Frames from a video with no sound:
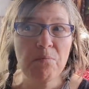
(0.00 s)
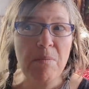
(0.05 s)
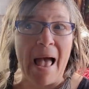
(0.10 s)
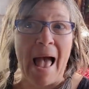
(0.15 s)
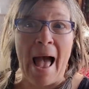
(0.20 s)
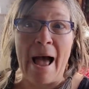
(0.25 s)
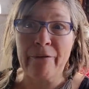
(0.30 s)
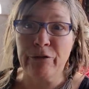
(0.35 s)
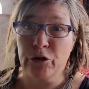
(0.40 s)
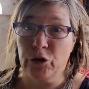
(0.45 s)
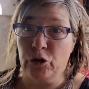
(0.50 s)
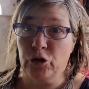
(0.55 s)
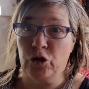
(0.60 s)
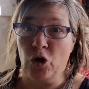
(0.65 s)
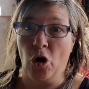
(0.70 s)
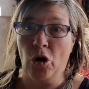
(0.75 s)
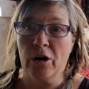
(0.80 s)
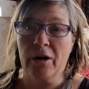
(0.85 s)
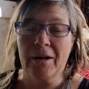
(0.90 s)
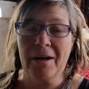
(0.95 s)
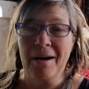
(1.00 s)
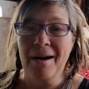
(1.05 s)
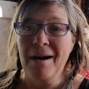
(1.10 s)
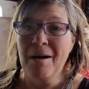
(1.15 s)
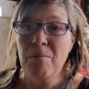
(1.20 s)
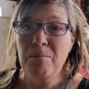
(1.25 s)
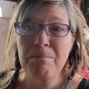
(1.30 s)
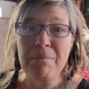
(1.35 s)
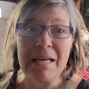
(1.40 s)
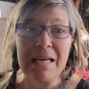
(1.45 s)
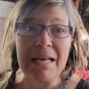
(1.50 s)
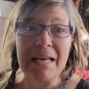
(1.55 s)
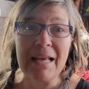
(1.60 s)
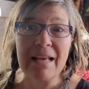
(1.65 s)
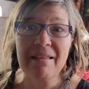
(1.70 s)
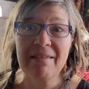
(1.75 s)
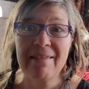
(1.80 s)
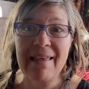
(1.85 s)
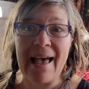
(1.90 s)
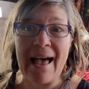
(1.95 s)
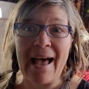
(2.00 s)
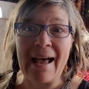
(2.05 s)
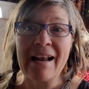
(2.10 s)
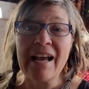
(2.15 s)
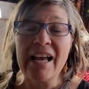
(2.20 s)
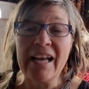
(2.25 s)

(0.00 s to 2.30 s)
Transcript: after dark, meaning that